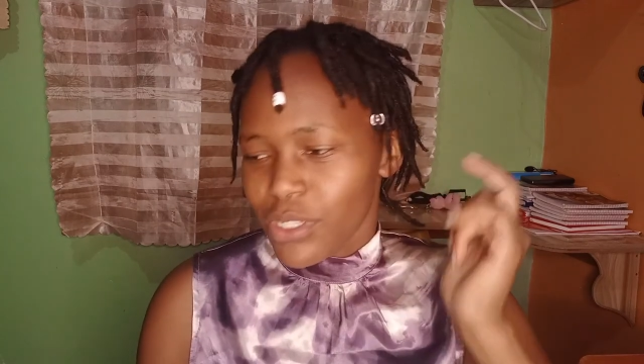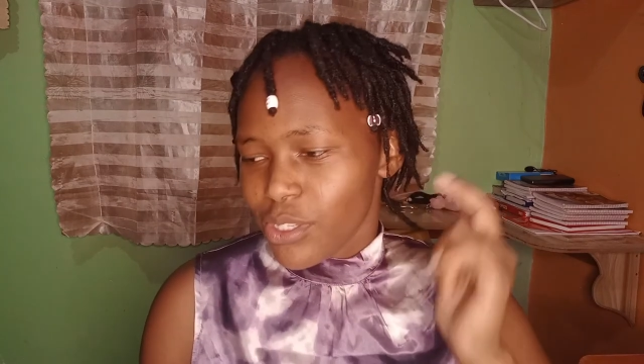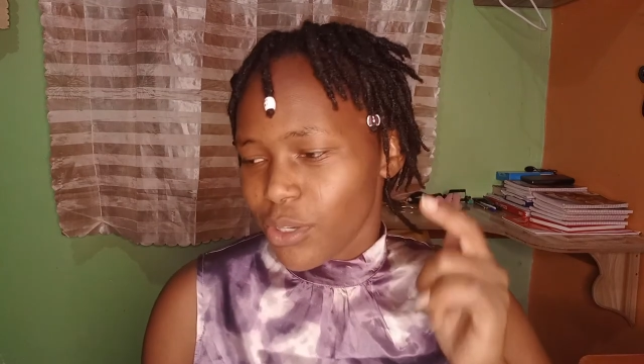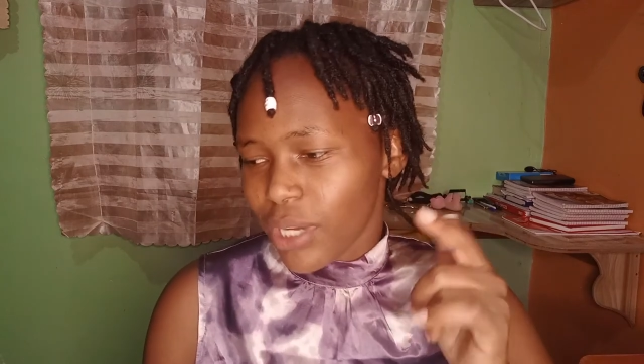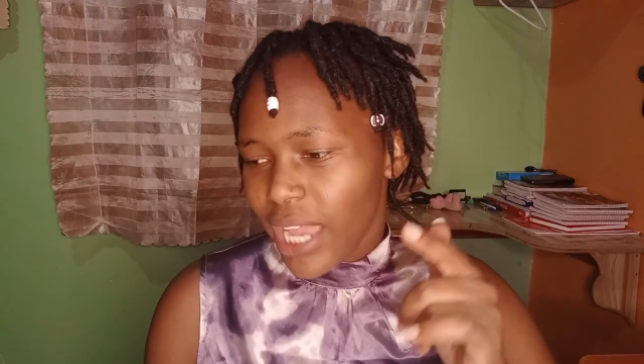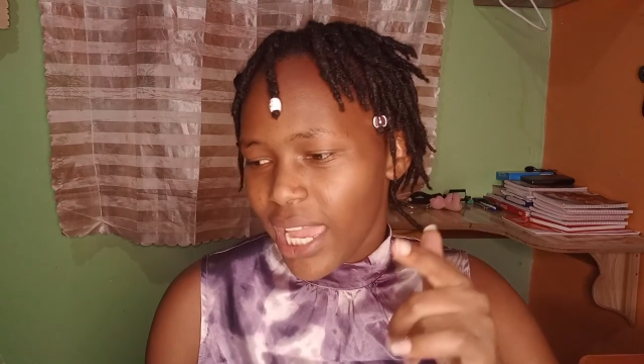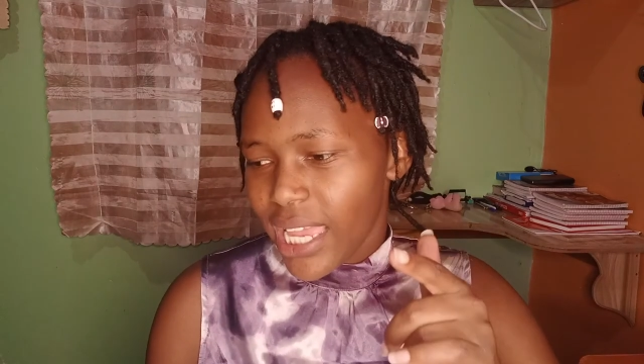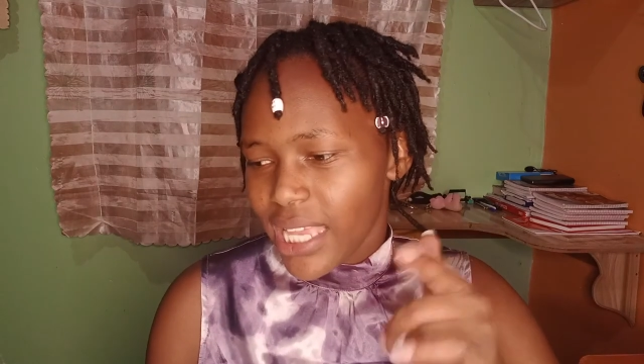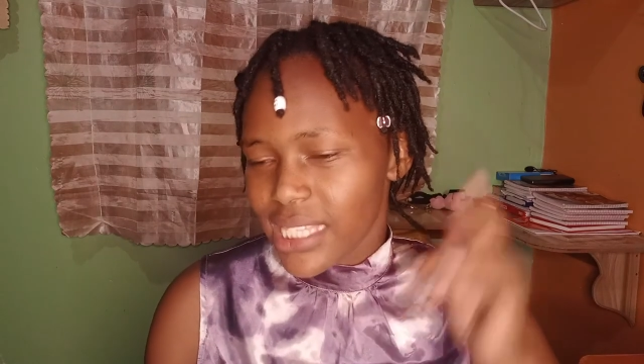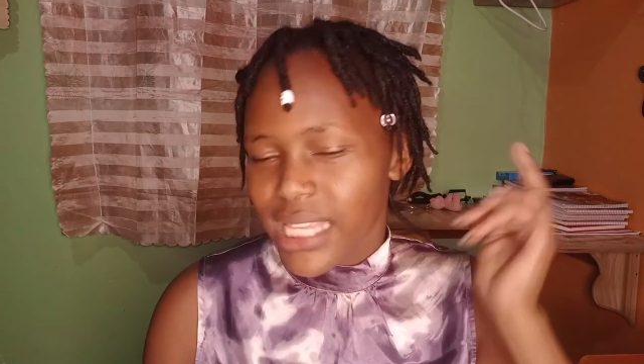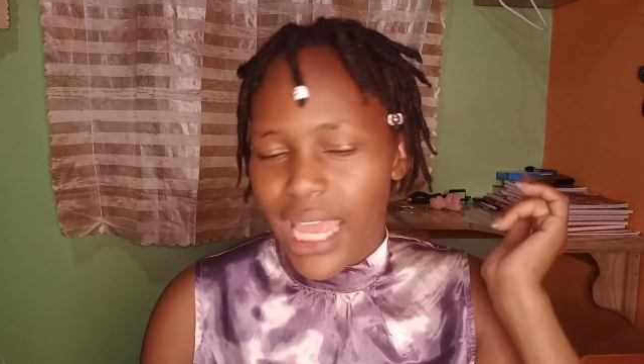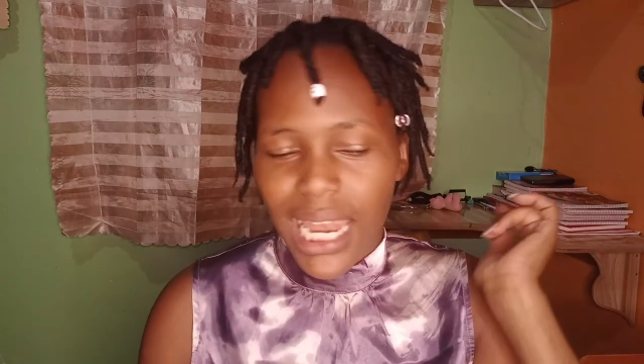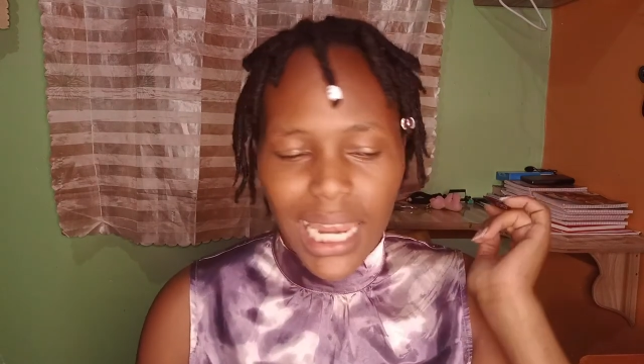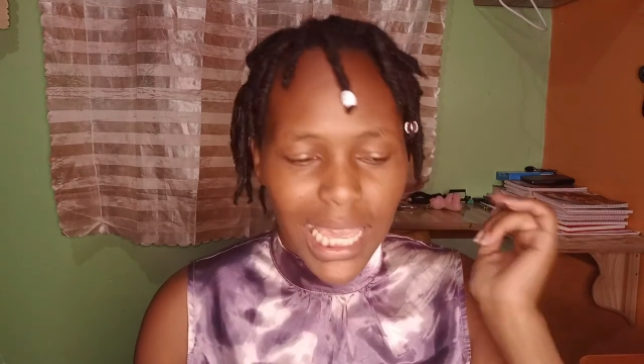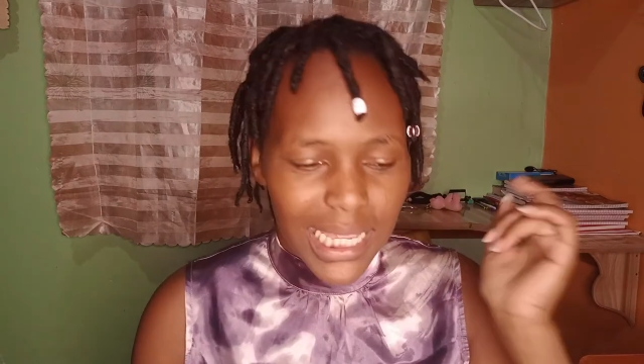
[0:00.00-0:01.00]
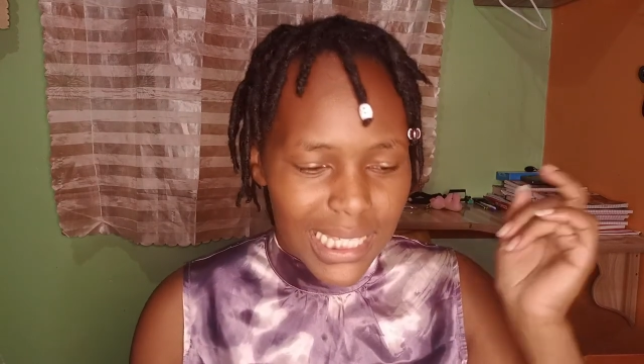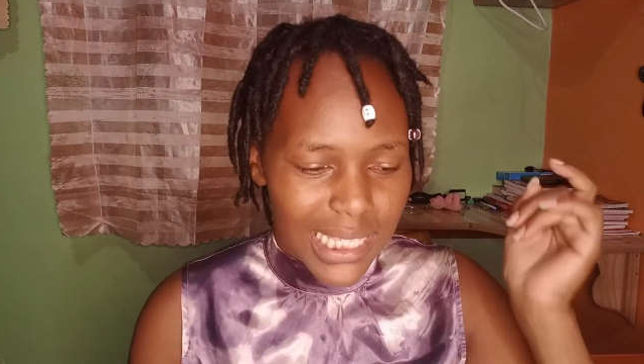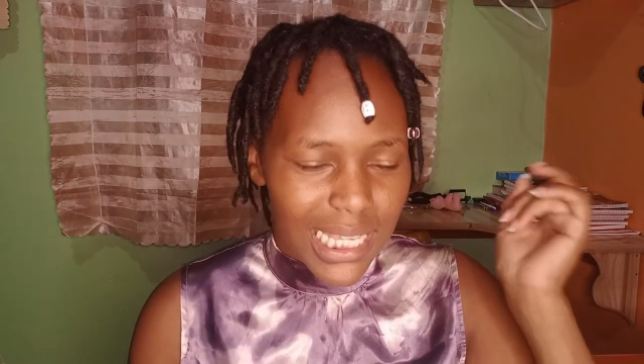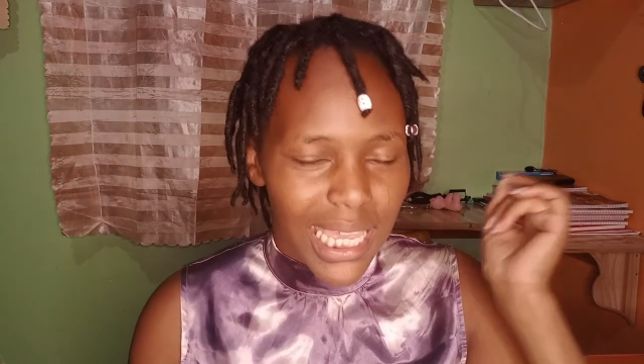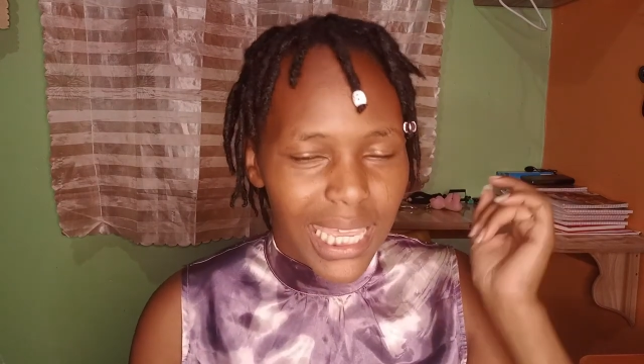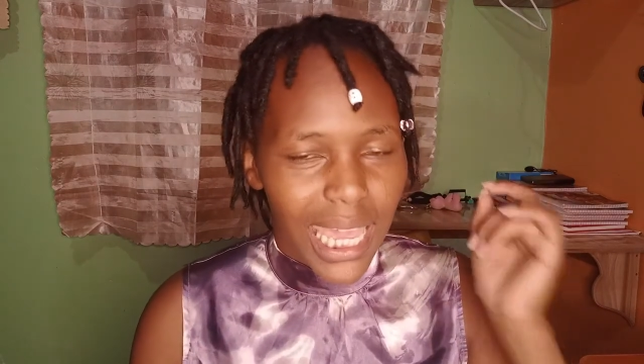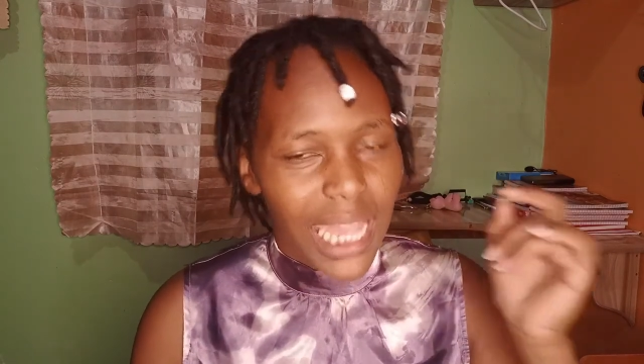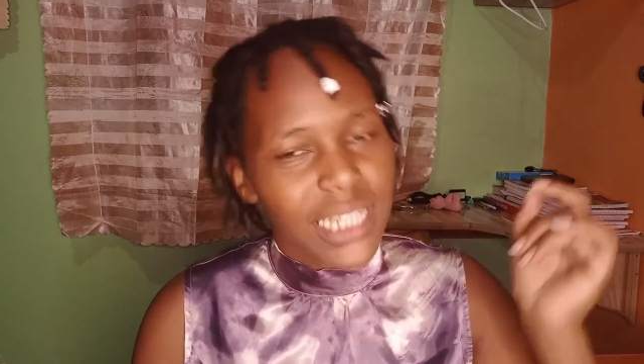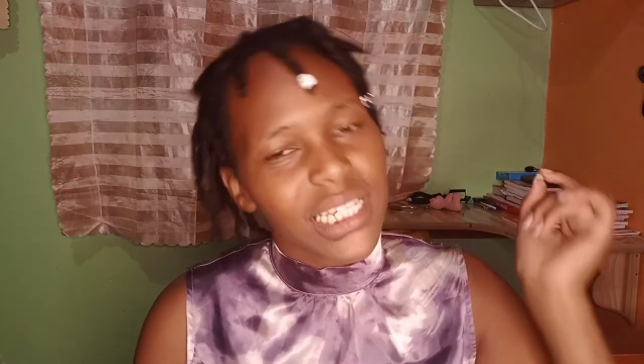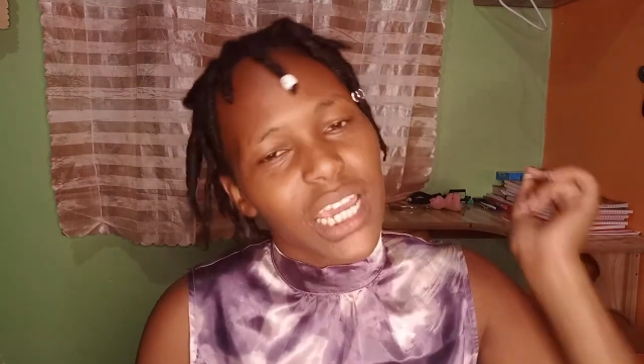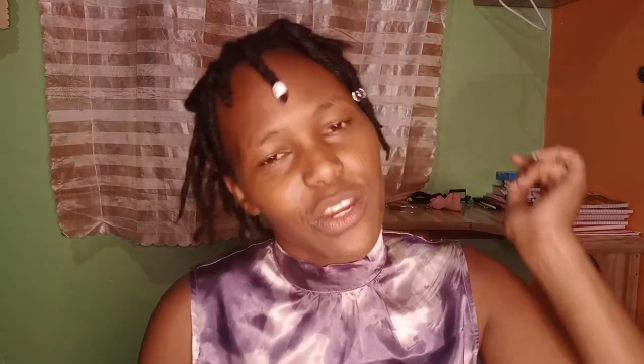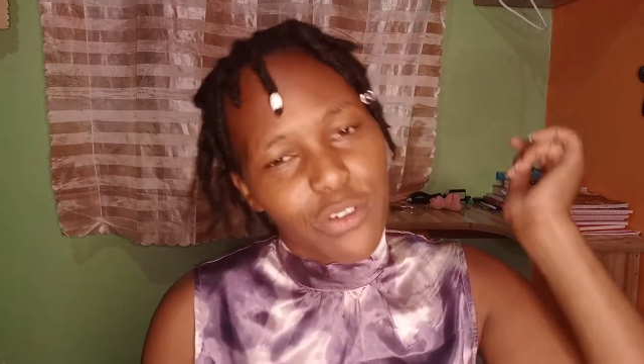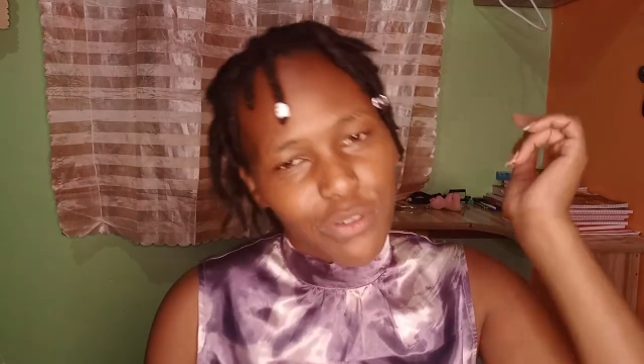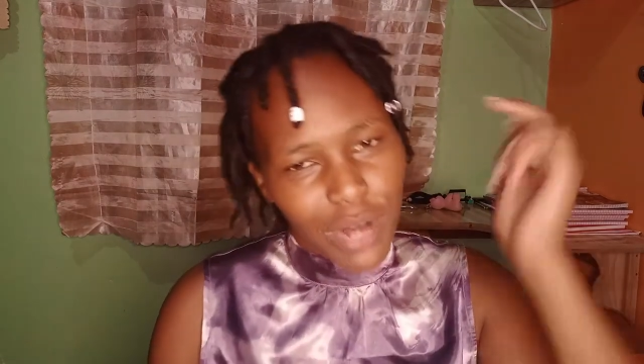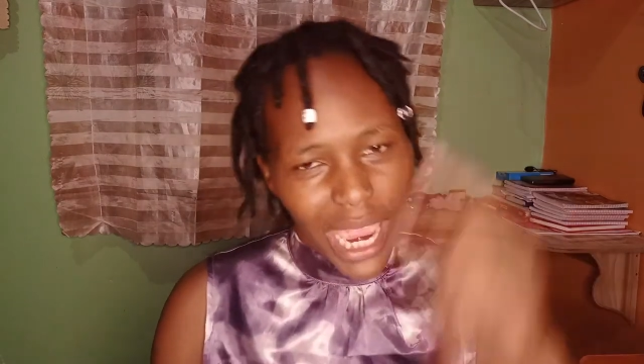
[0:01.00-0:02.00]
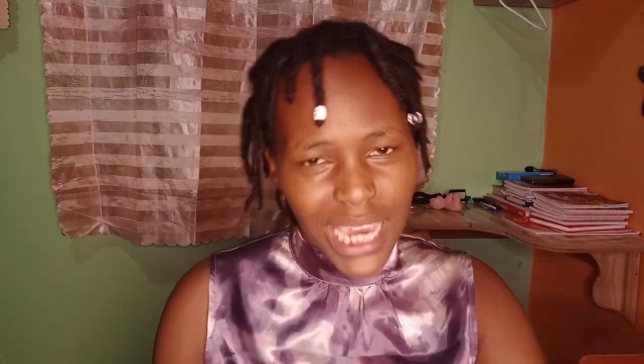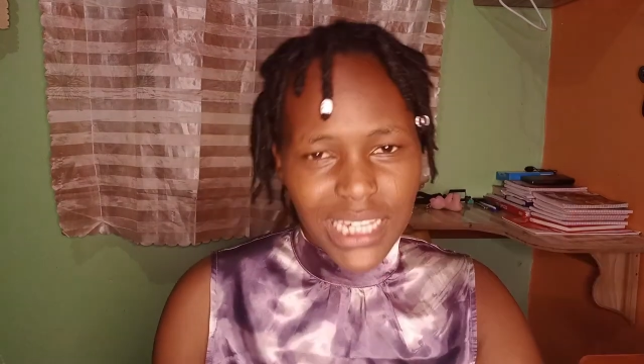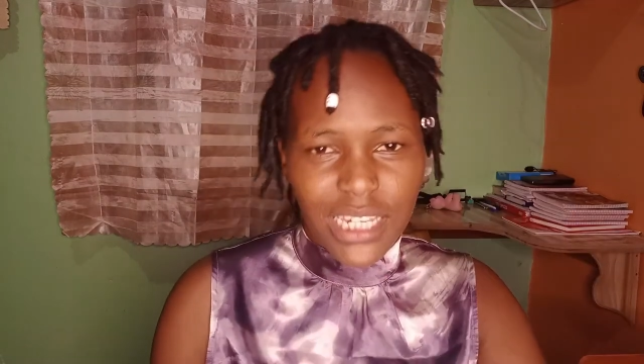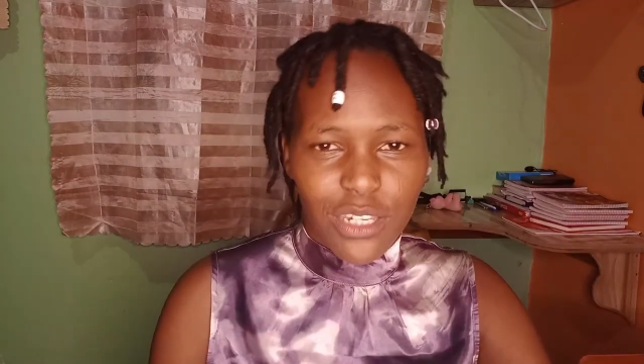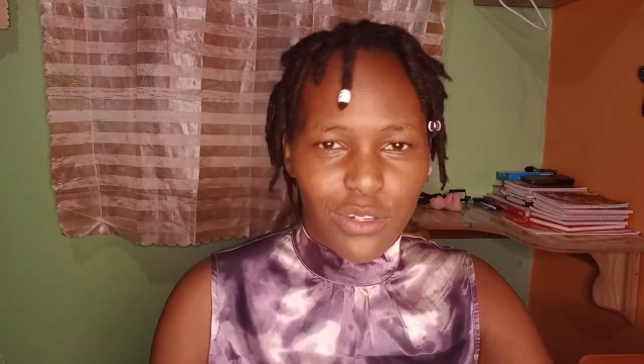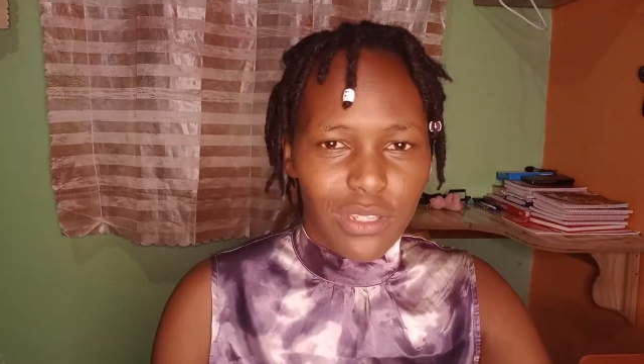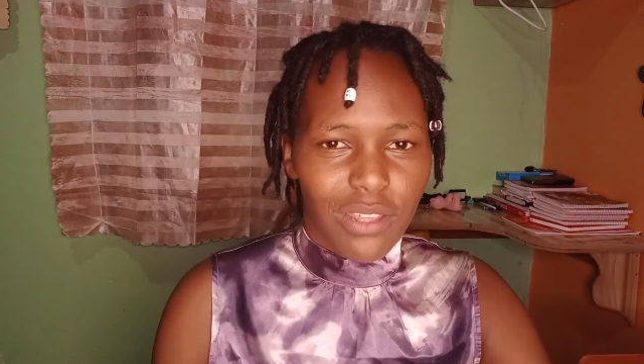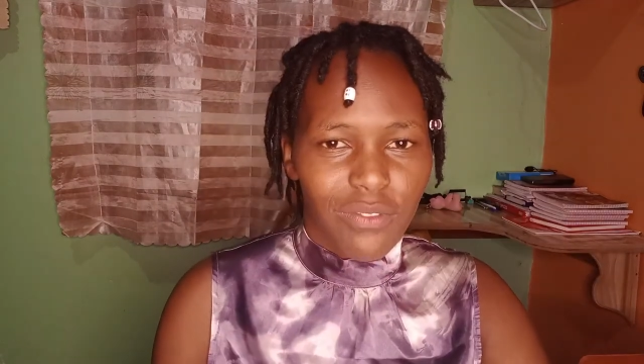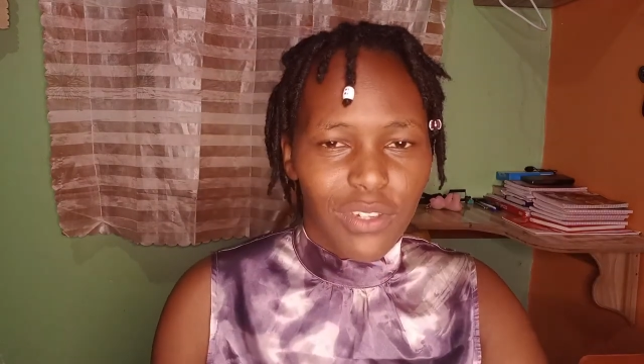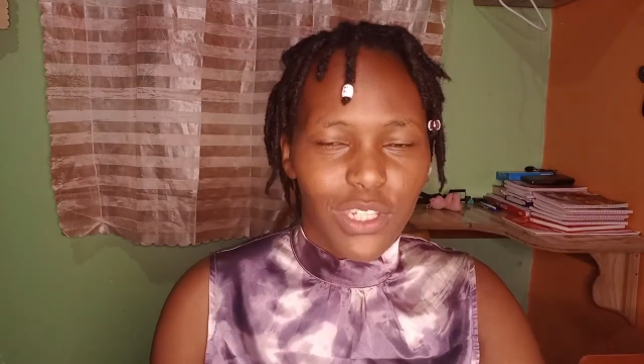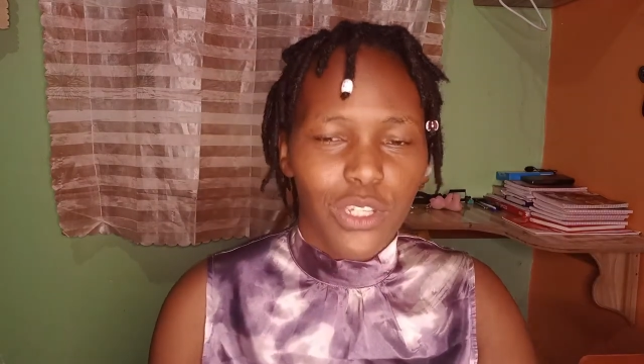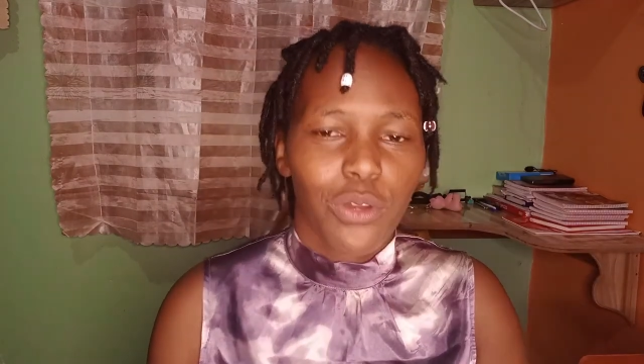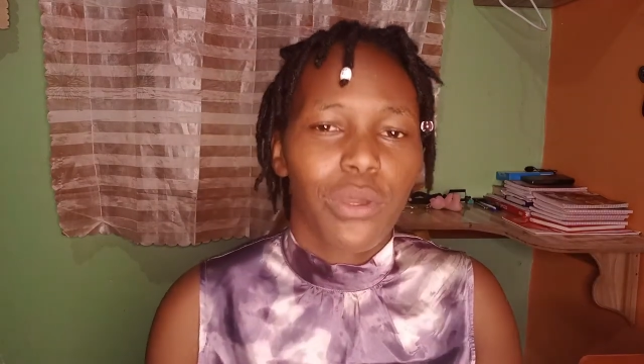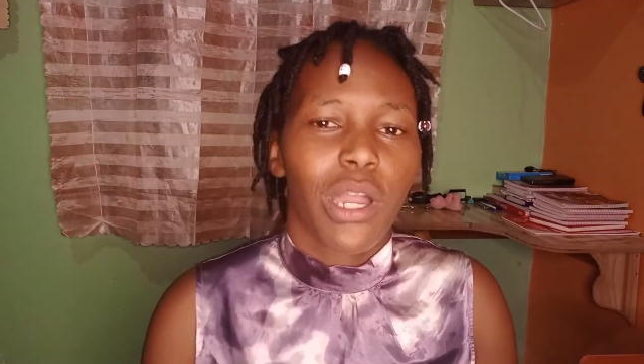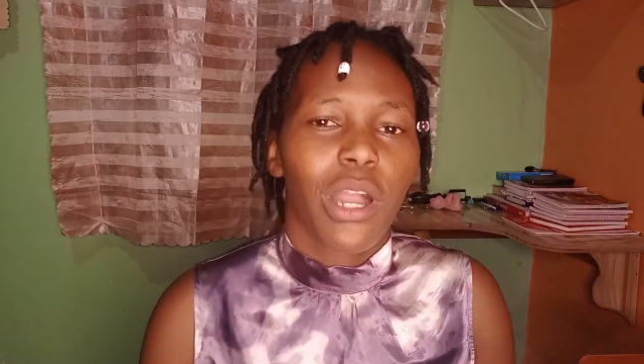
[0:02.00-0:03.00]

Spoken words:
So guys, let's get right into the video.